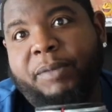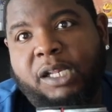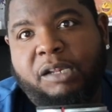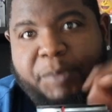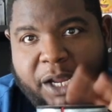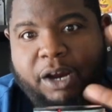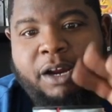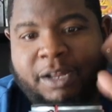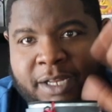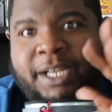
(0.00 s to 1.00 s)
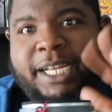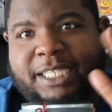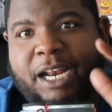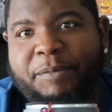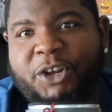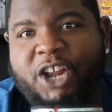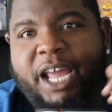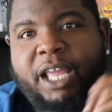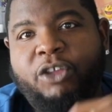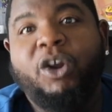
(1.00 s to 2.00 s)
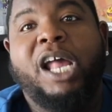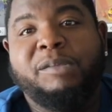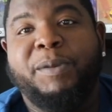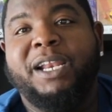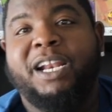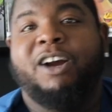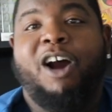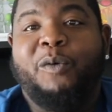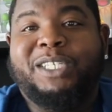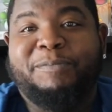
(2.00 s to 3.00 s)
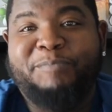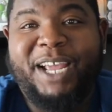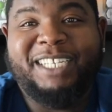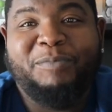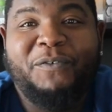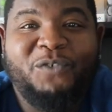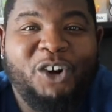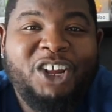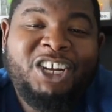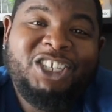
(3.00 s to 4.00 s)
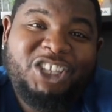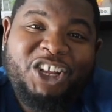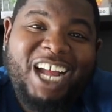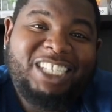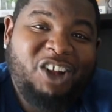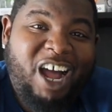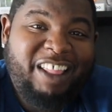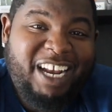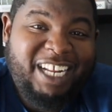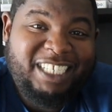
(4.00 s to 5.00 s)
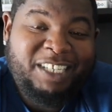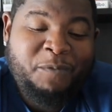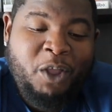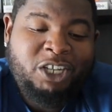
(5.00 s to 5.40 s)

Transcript: It's a speaker, it's going to be shaking. You guys have been in a car with some bass before, so you guys know how that is.